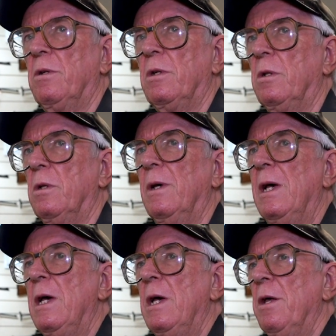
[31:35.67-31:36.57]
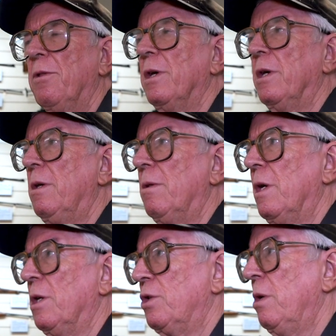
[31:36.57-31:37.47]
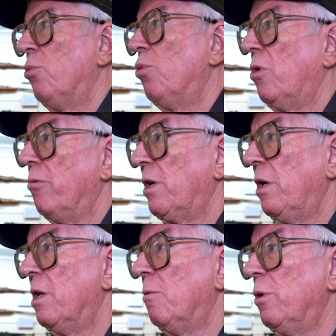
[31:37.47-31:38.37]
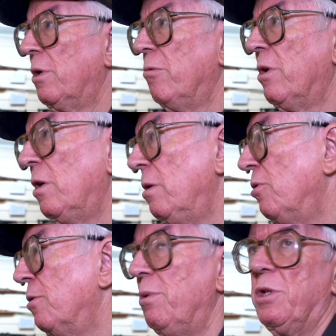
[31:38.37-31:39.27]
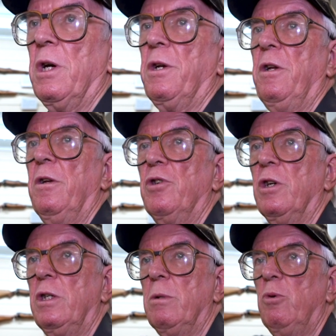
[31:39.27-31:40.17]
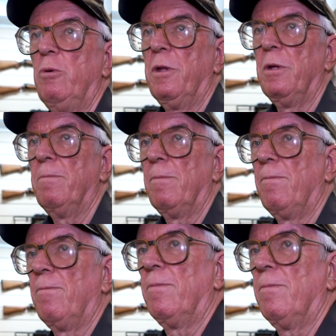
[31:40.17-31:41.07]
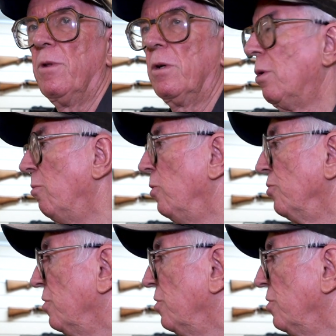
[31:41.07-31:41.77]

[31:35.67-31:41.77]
So they assemble correctly, they work correctly, but the bits aren't interchangeable with the Commonwealth